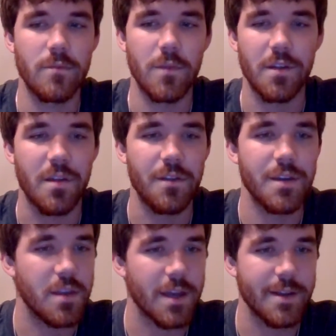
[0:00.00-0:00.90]
It's
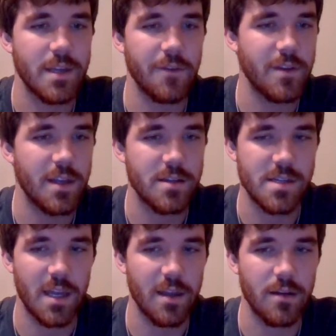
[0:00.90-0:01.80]
on like a DVD
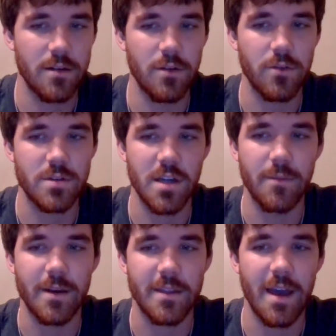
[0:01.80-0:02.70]
setting or
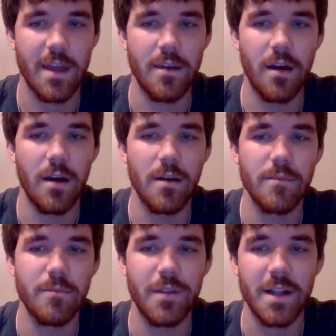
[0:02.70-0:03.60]
something like that.
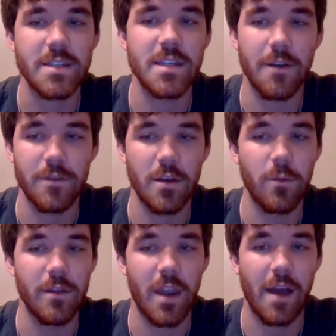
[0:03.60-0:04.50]
But that's definitely
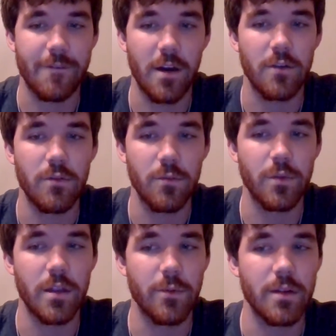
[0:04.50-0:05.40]
one that I found
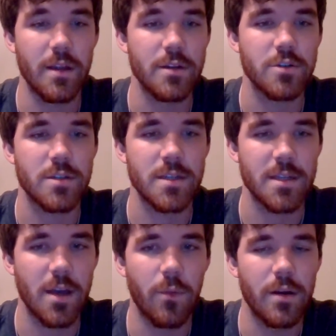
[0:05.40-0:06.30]
really, really
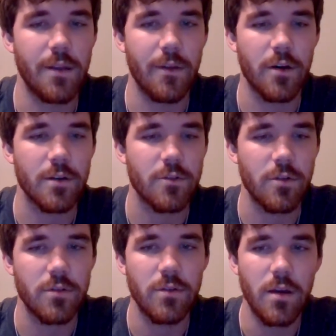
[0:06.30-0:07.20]
interesting that wasn't in the
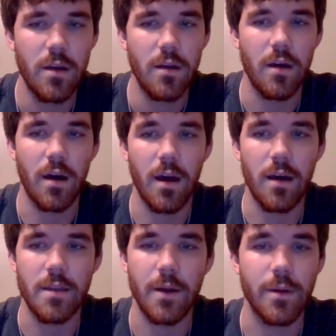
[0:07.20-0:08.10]
article
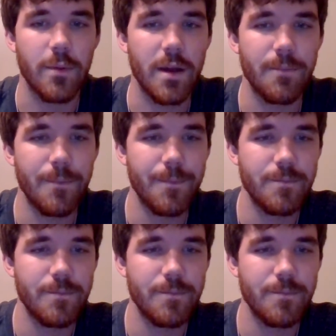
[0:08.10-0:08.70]
that we read.